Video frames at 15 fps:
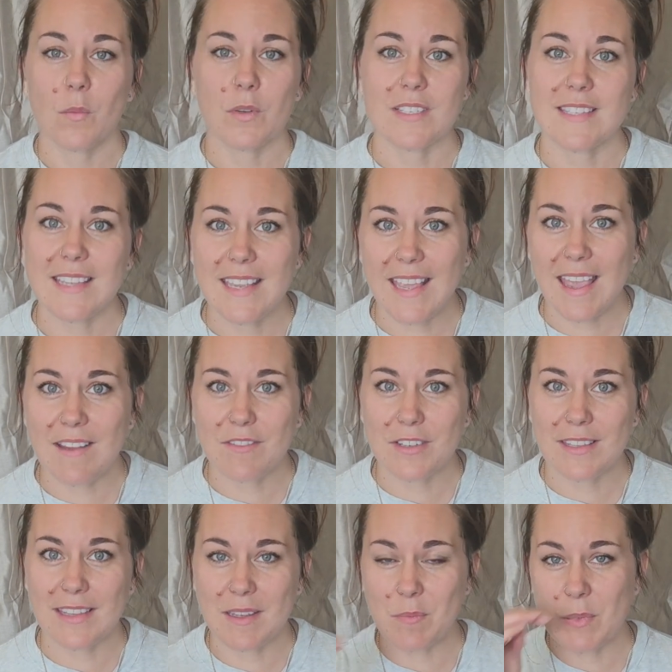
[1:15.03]
we're seeing
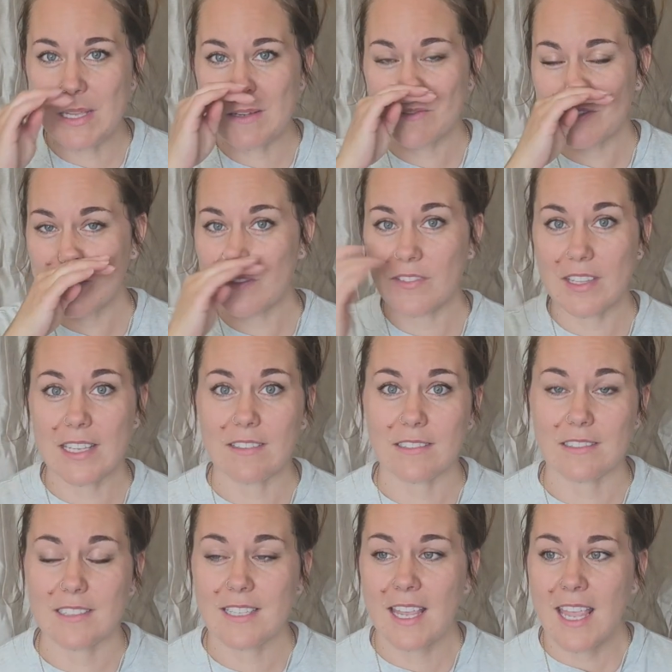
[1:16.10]
everything being
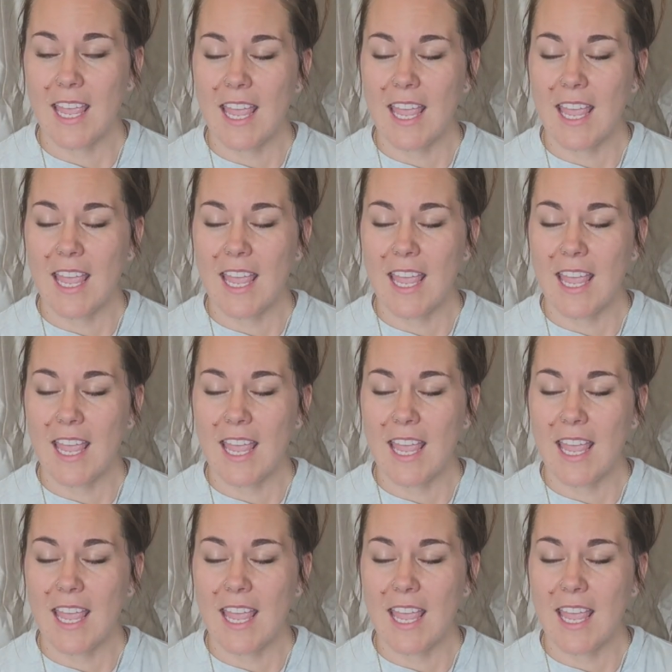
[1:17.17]
revealed.